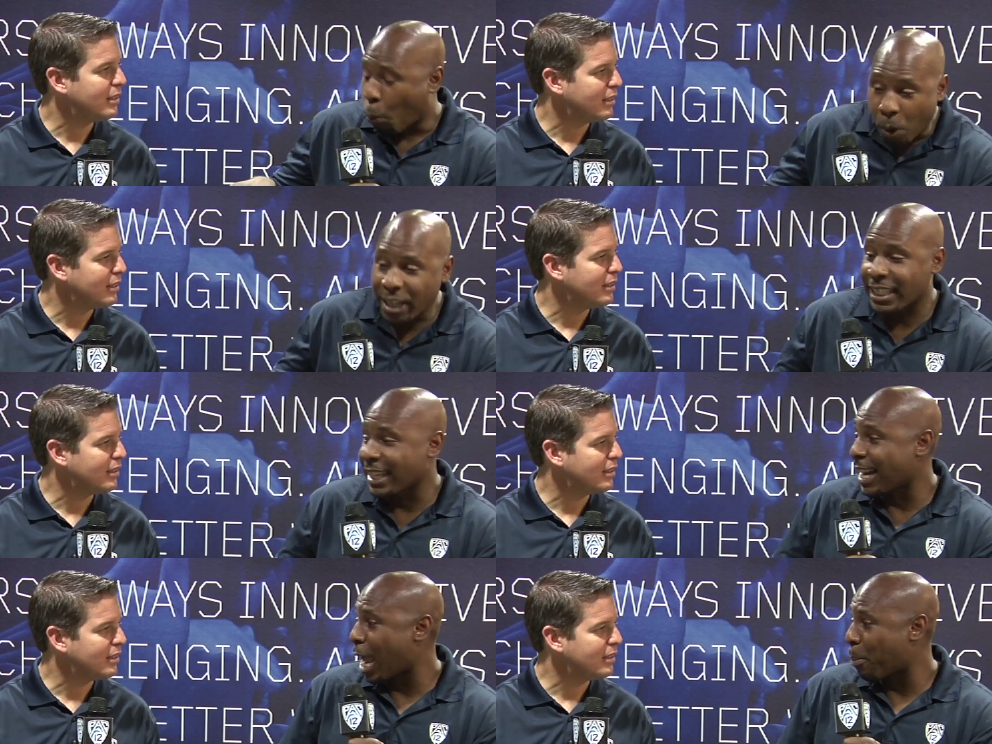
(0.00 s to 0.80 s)
Speaker 1: what
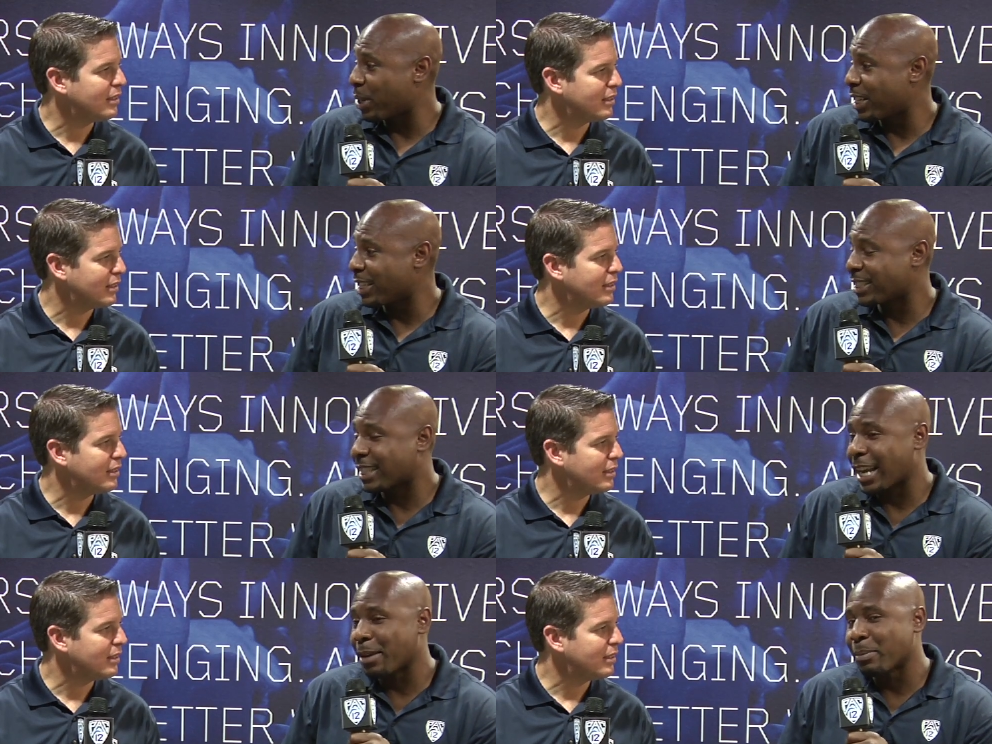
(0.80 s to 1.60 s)
can happen in this
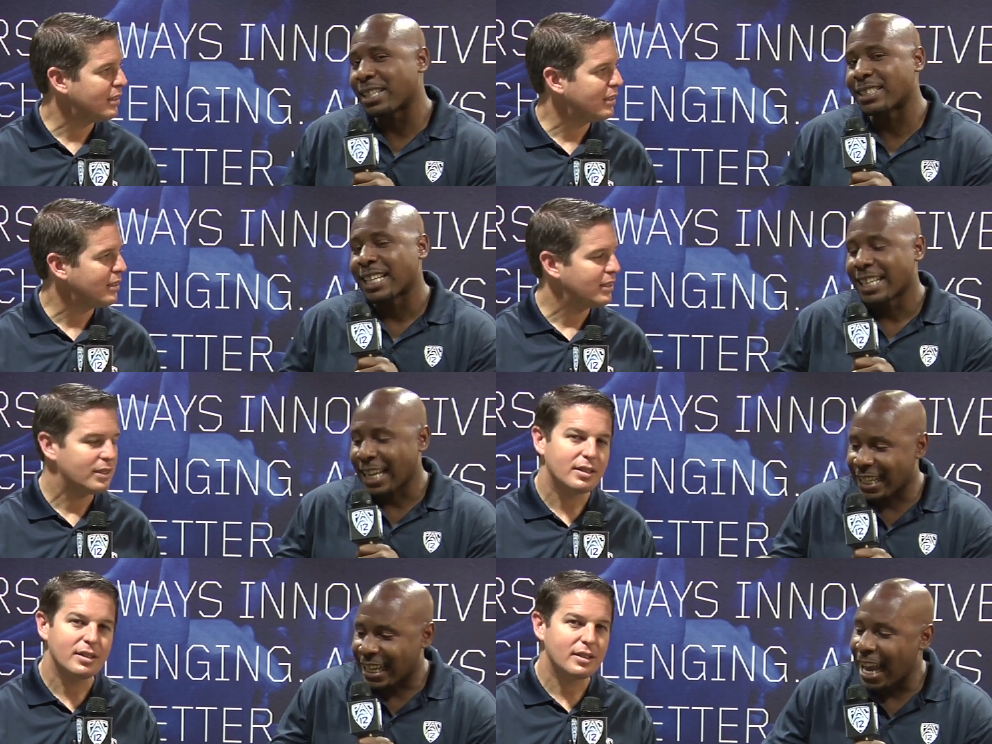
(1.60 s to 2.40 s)
game is
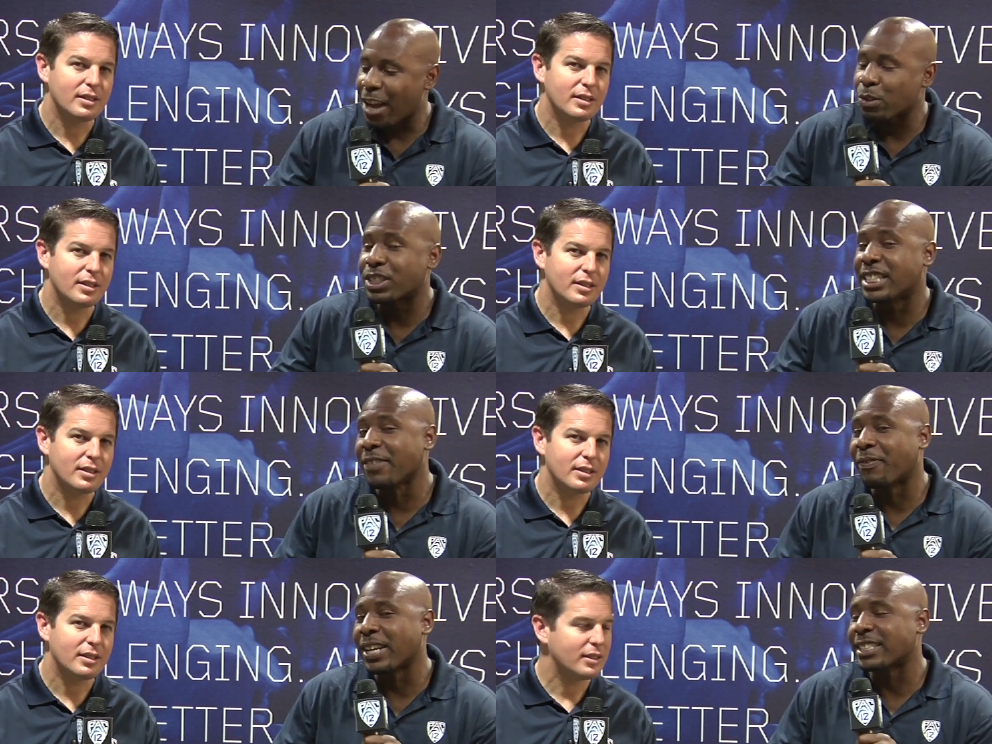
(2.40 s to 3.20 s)
can Cal's
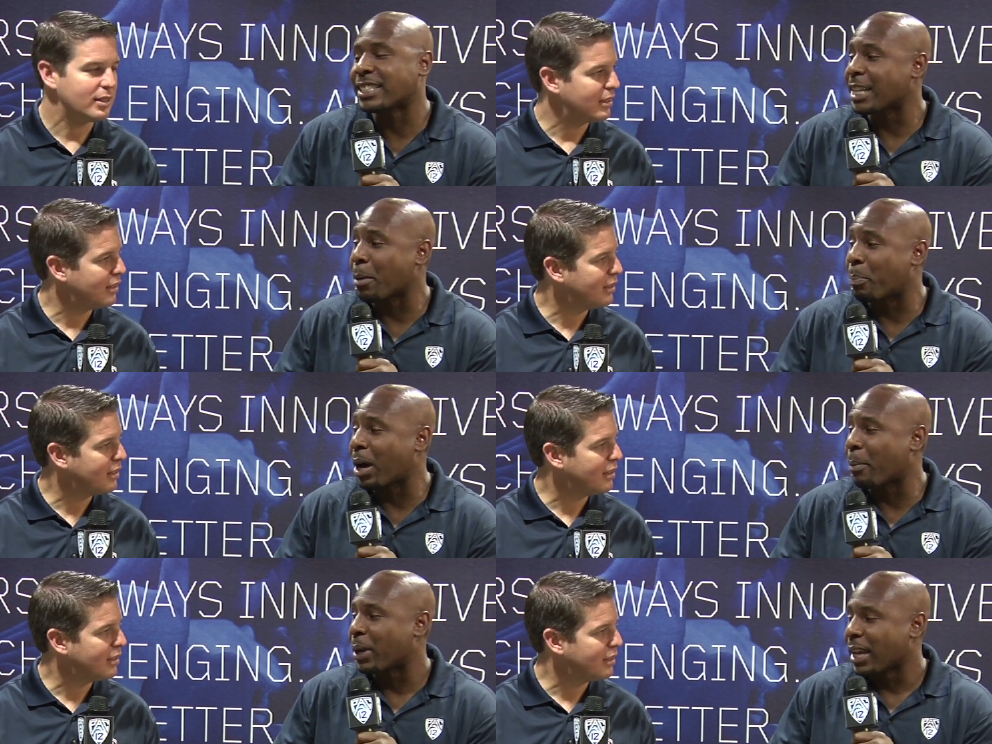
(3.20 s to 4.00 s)
defense step
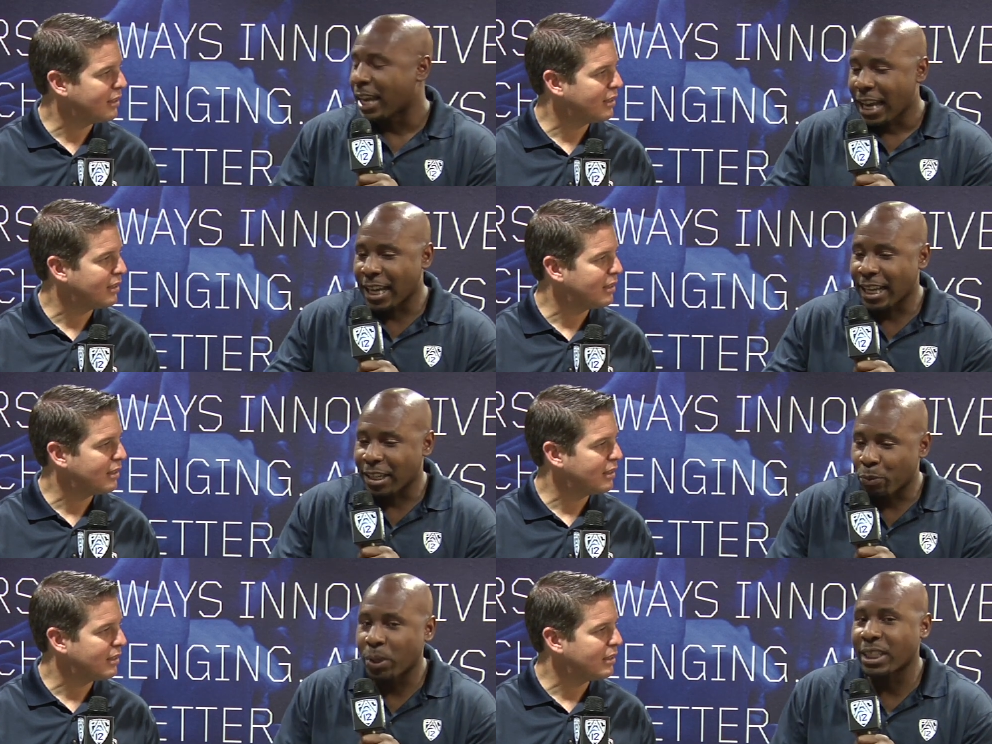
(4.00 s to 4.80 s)
up?
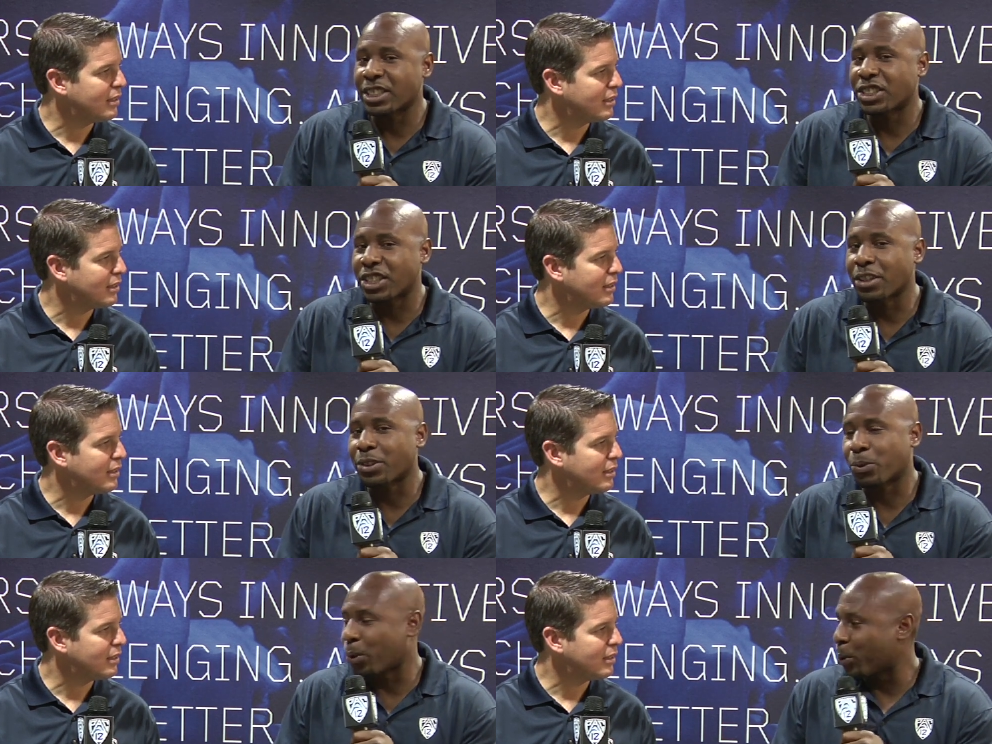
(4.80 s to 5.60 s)
and, and really stunt
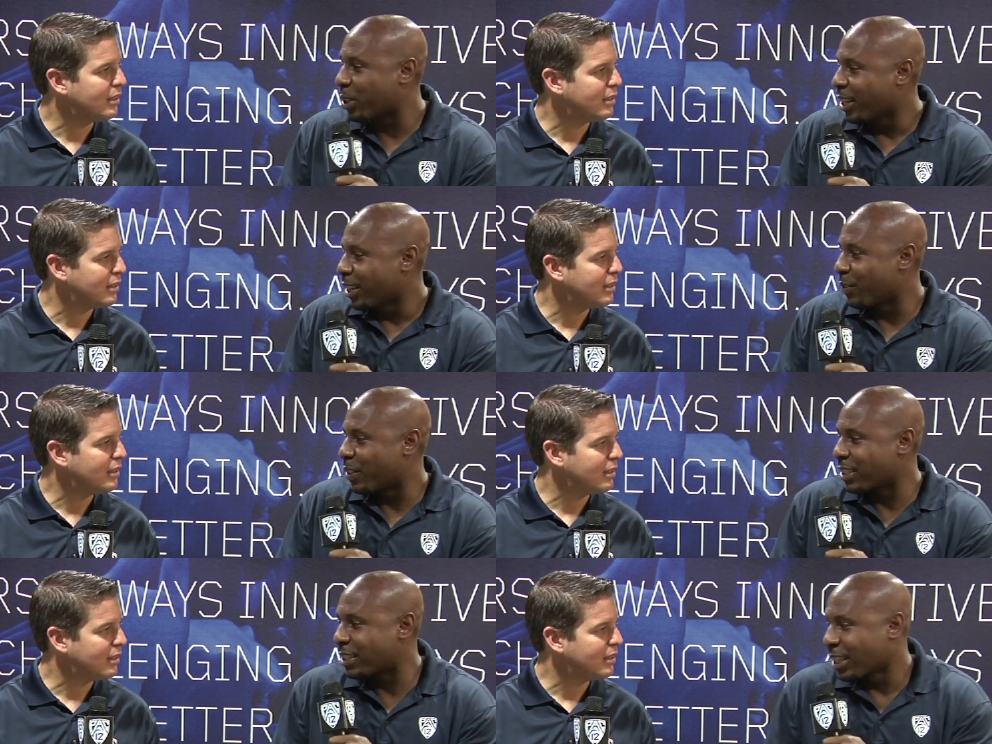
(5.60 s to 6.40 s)
the growth of
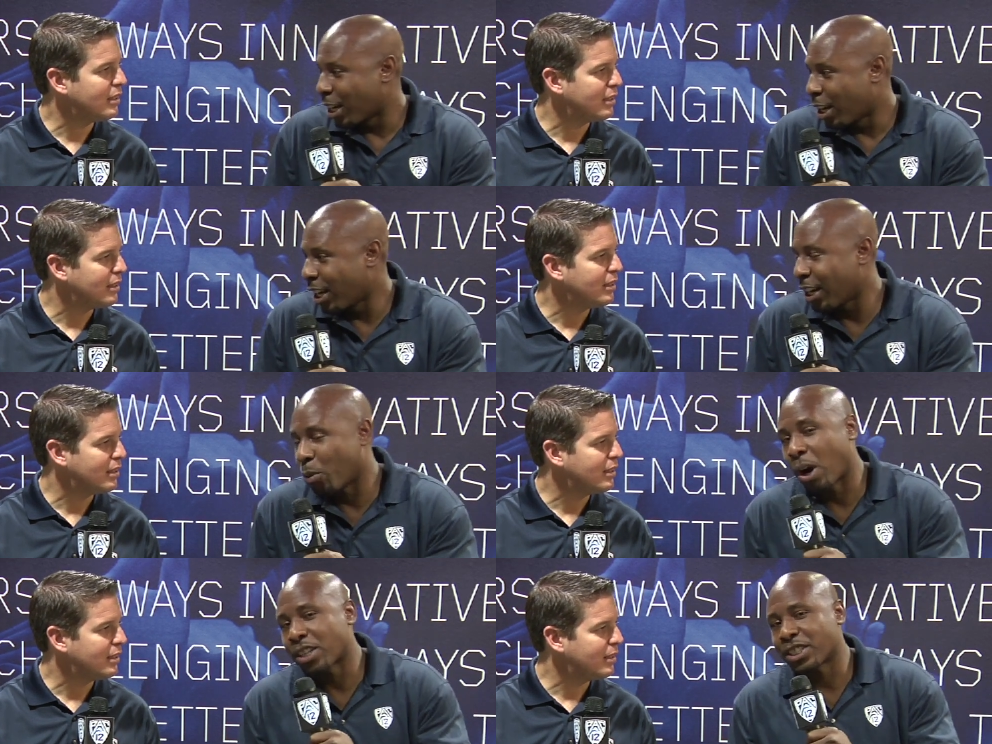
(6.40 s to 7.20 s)
this uh,
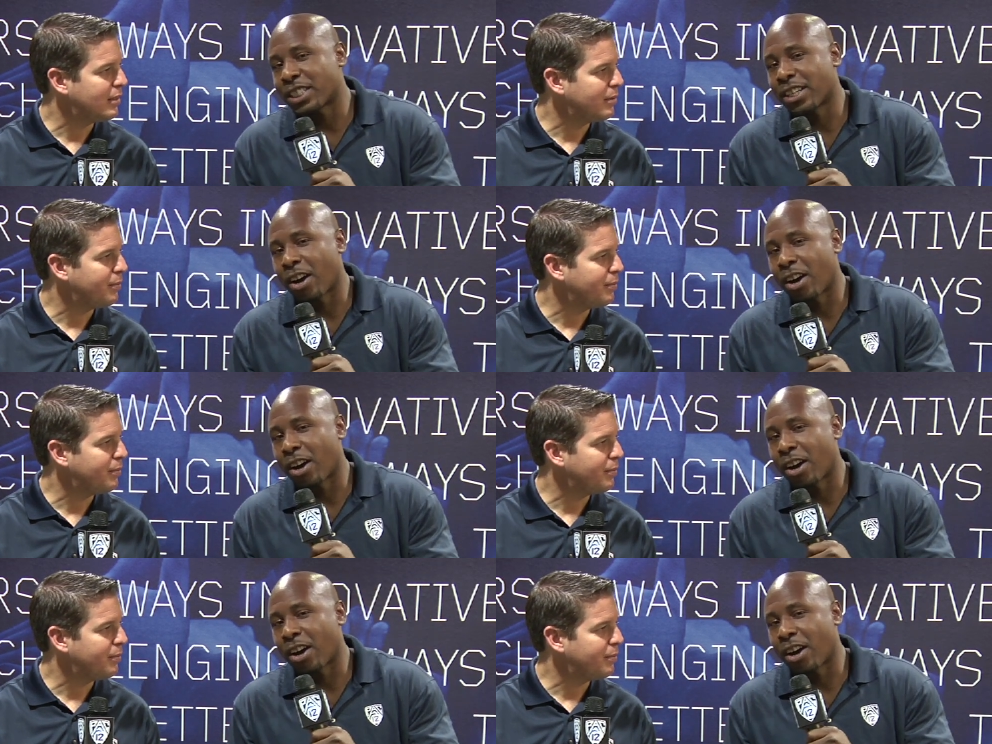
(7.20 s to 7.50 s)
Washington